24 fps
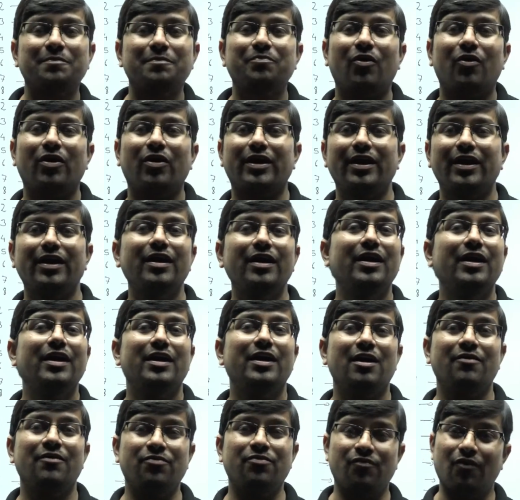important
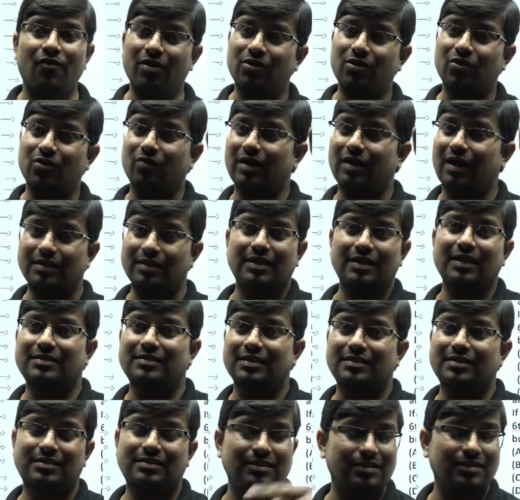if you want to crack the
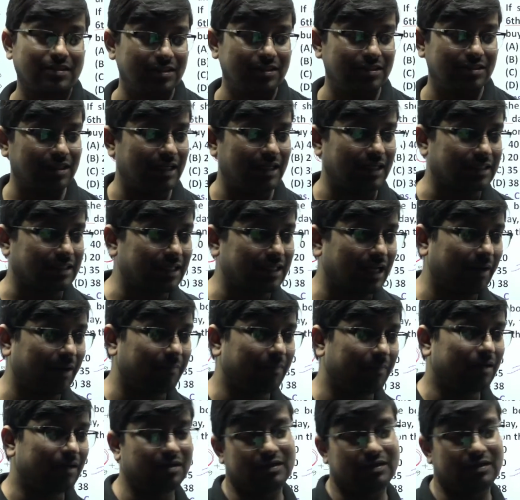Ssc Cgl exam.